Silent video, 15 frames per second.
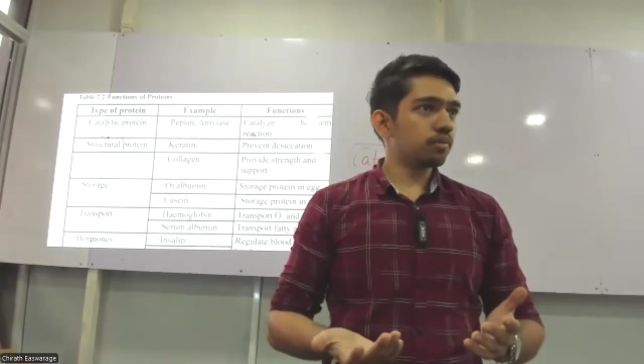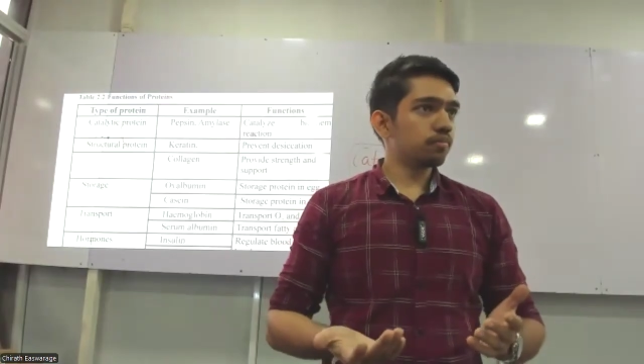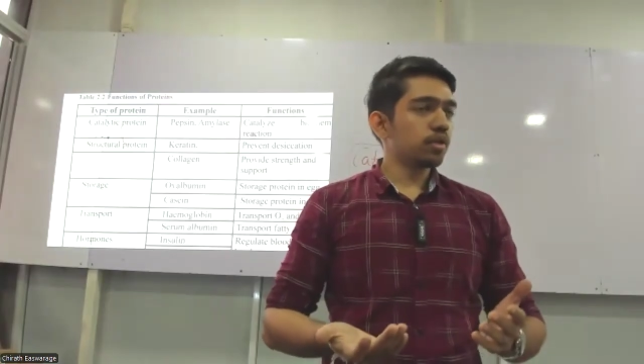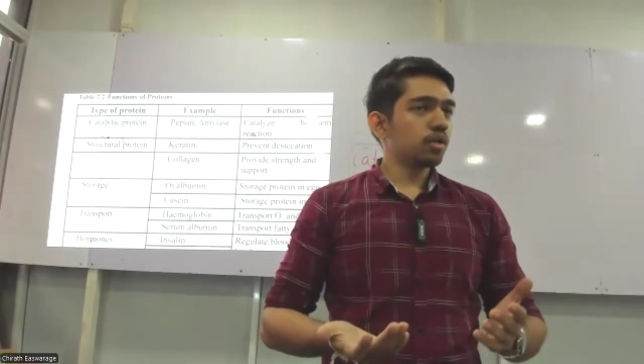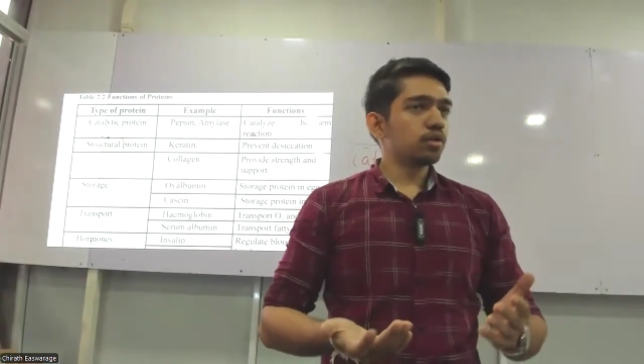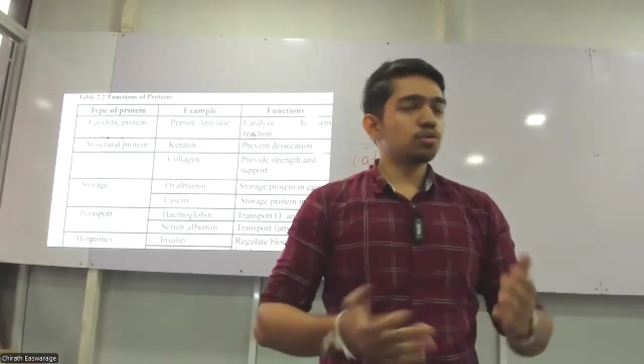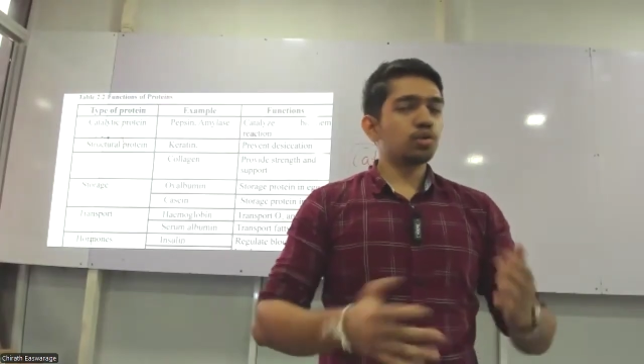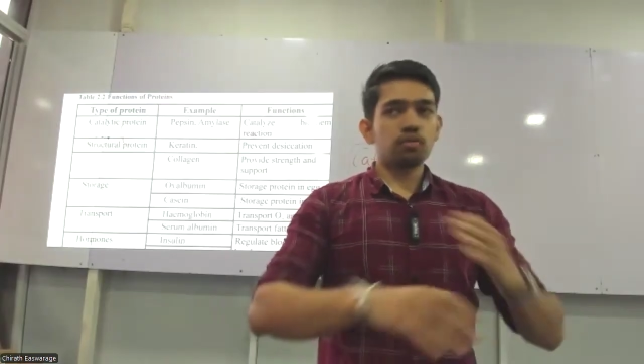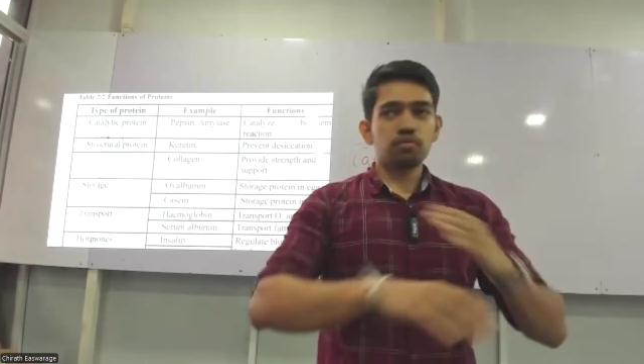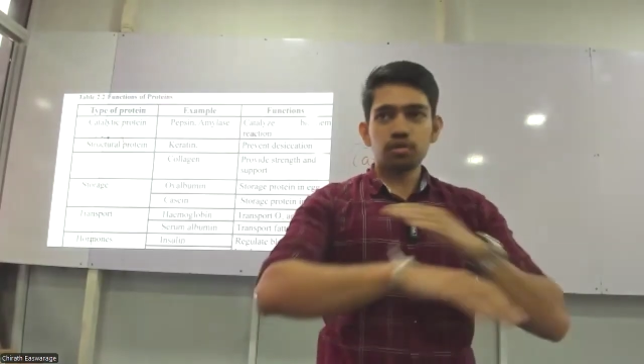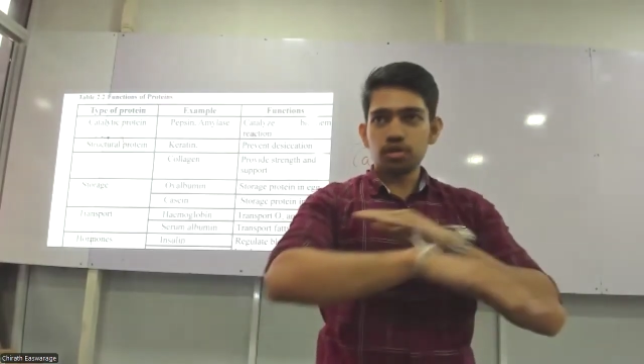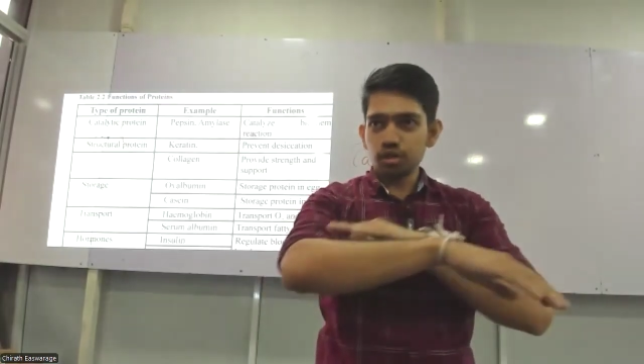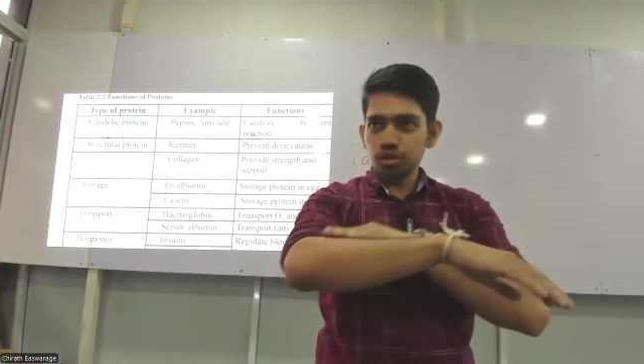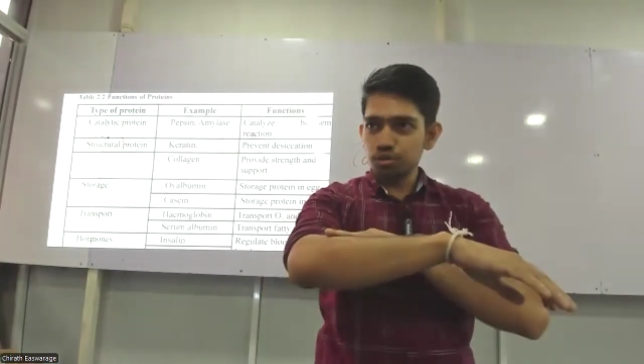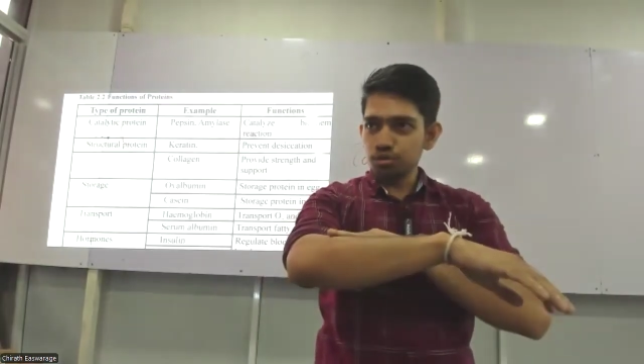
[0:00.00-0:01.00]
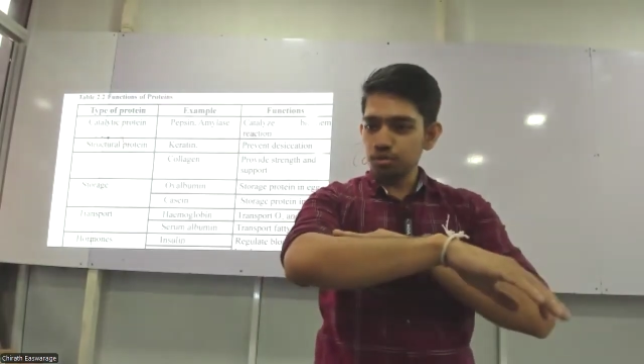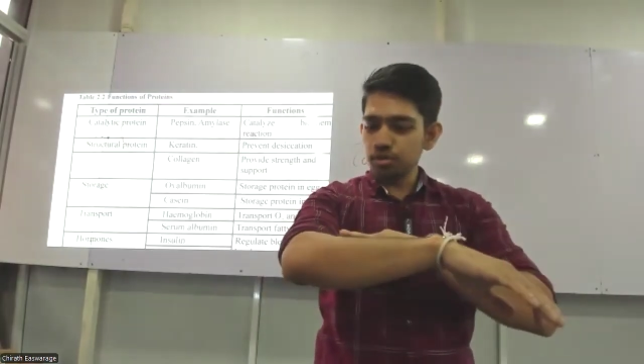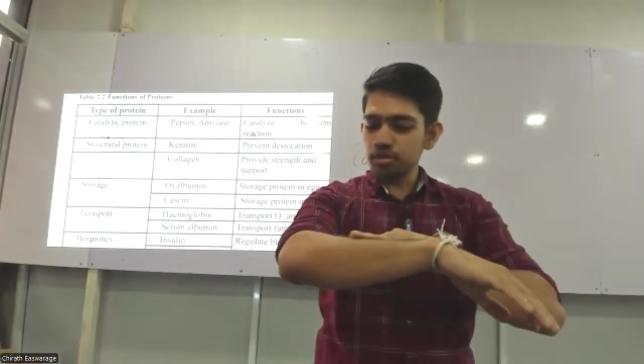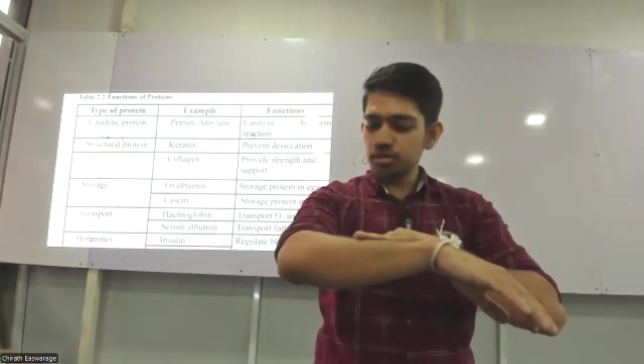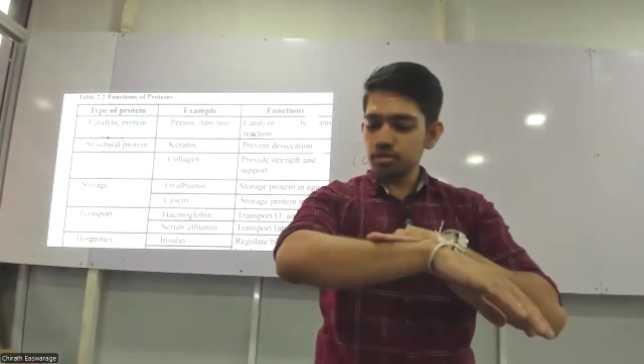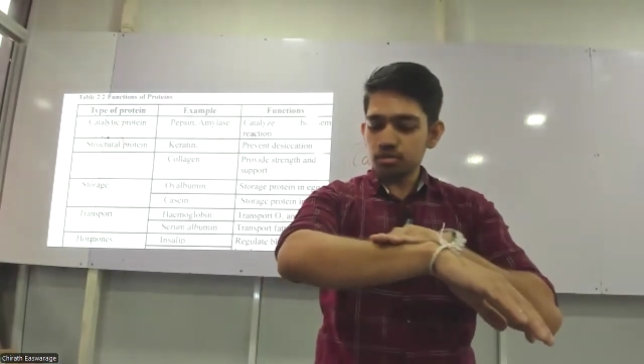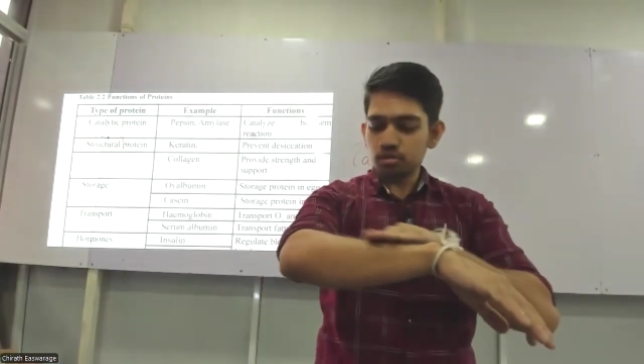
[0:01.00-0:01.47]
right? So our
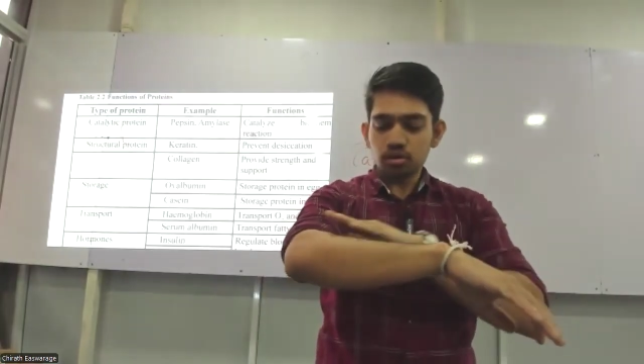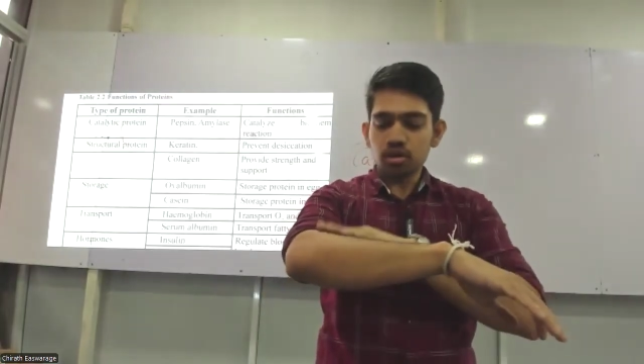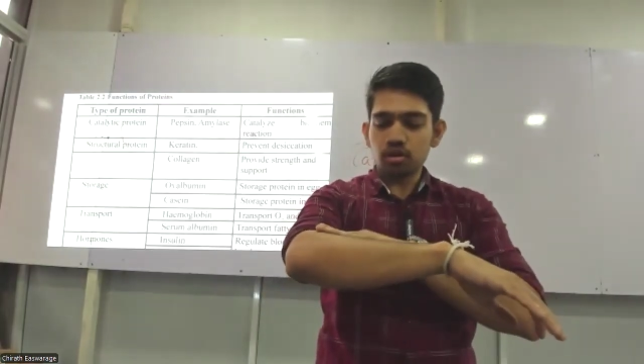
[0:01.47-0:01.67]
tissue is,